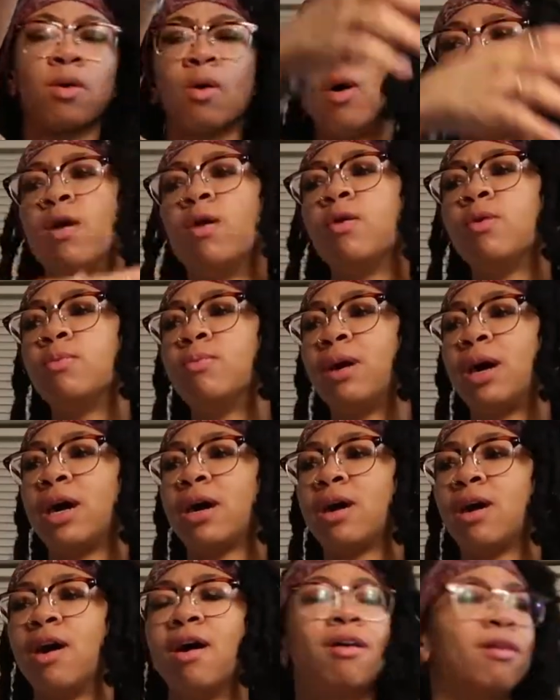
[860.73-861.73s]
Oh my
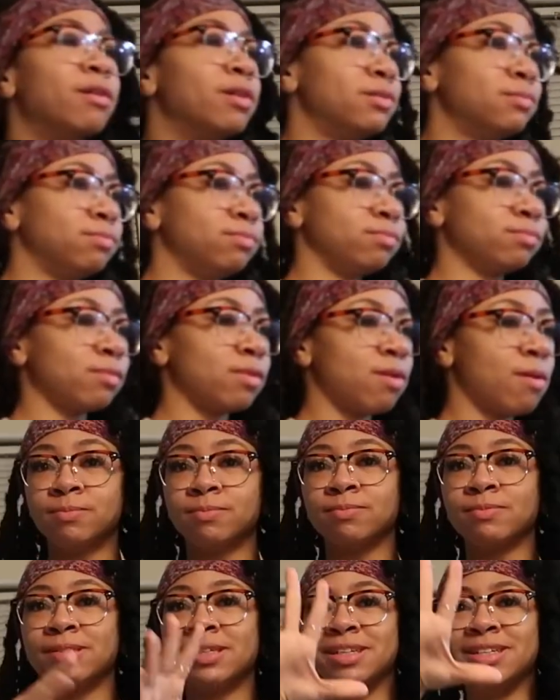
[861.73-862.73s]
god.
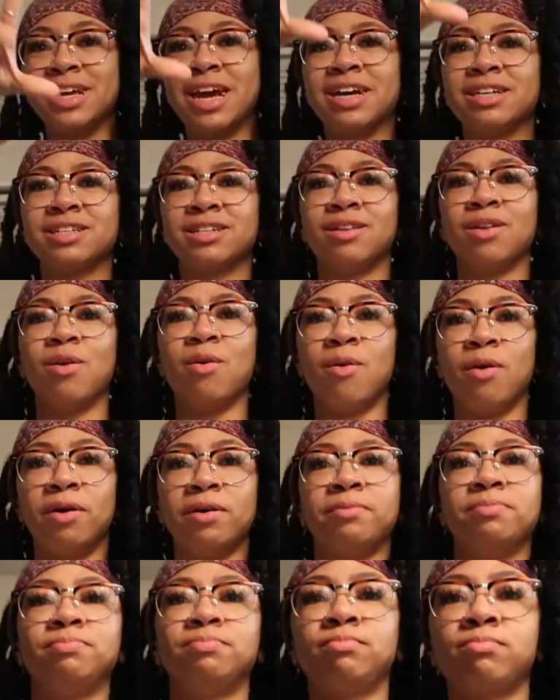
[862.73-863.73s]
Yes,
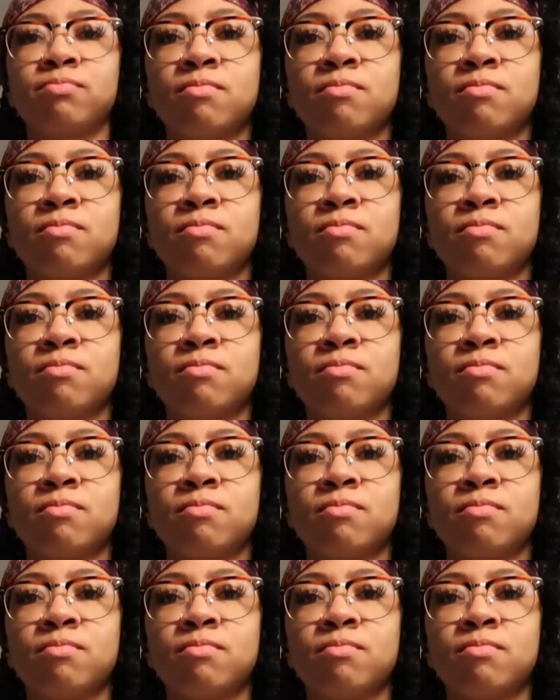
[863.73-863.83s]
Lord.